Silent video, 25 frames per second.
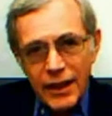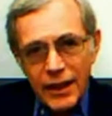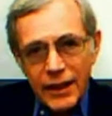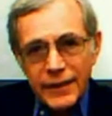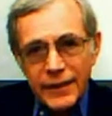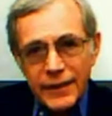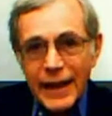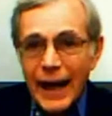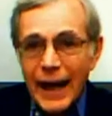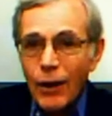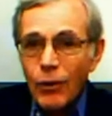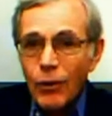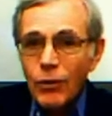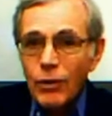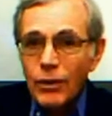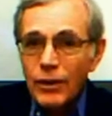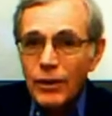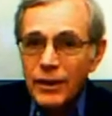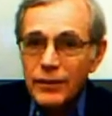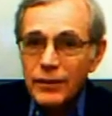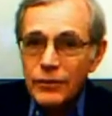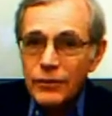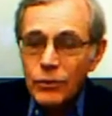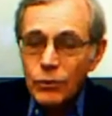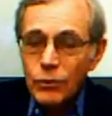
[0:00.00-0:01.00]
Now,
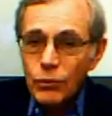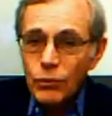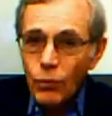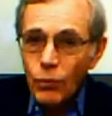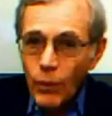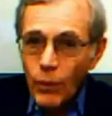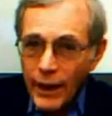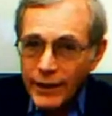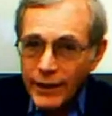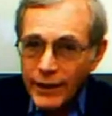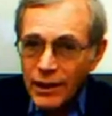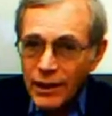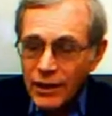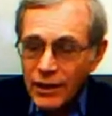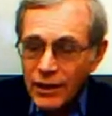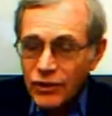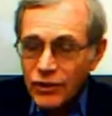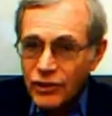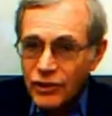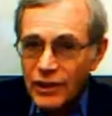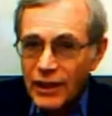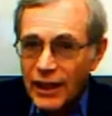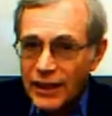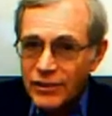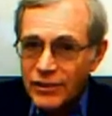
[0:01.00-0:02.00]
when Lincoln is
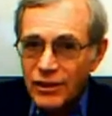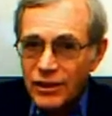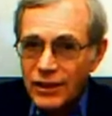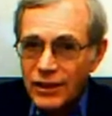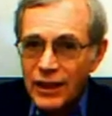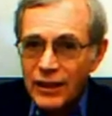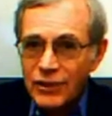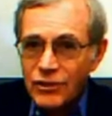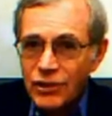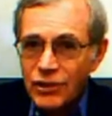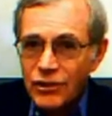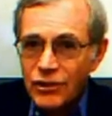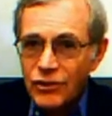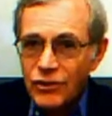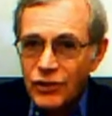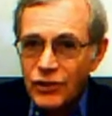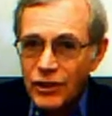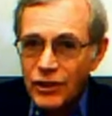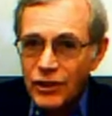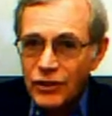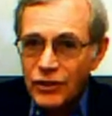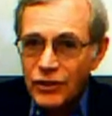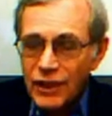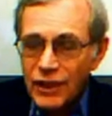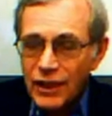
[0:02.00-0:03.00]
elected in
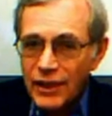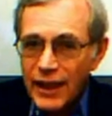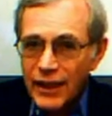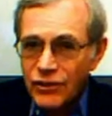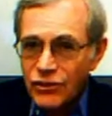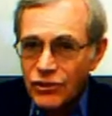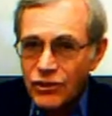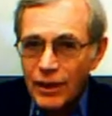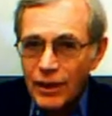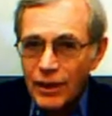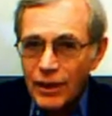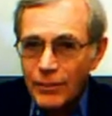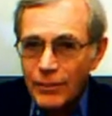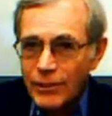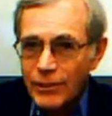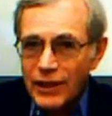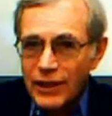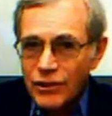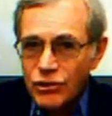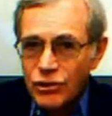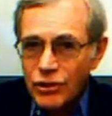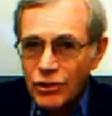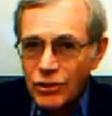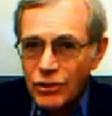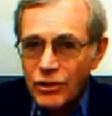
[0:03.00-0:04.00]
1860, in that same
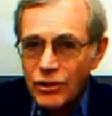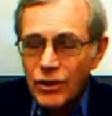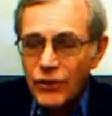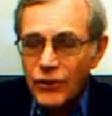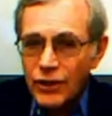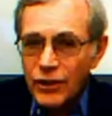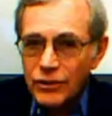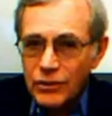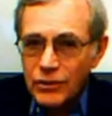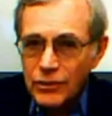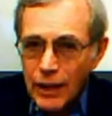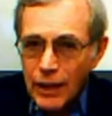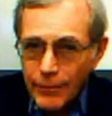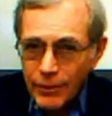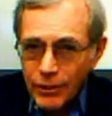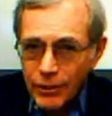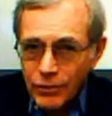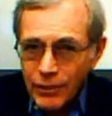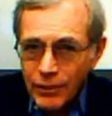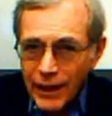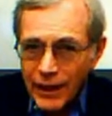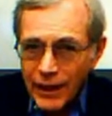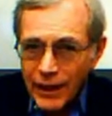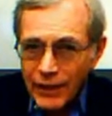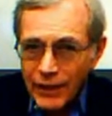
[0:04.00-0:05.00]
election, the
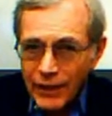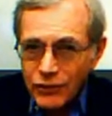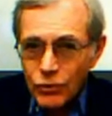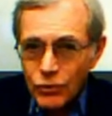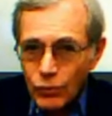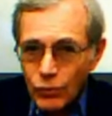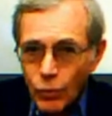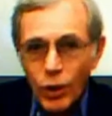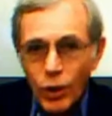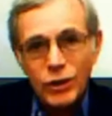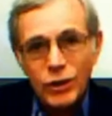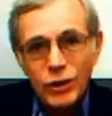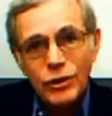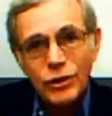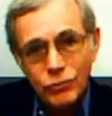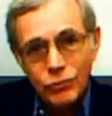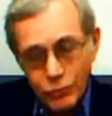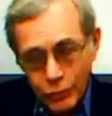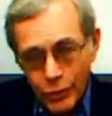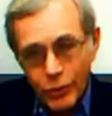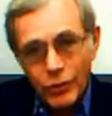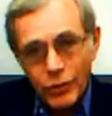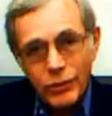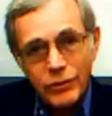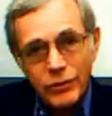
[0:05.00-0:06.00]
Democrats won
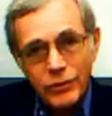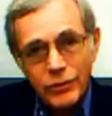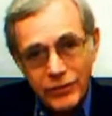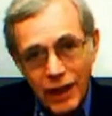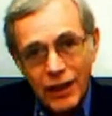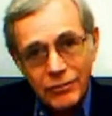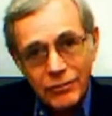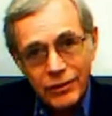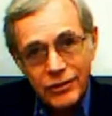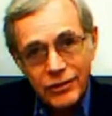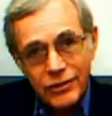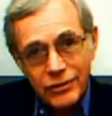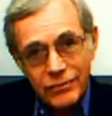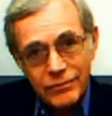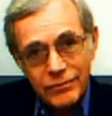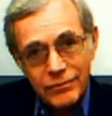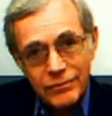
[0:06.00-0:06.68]
control of Congress.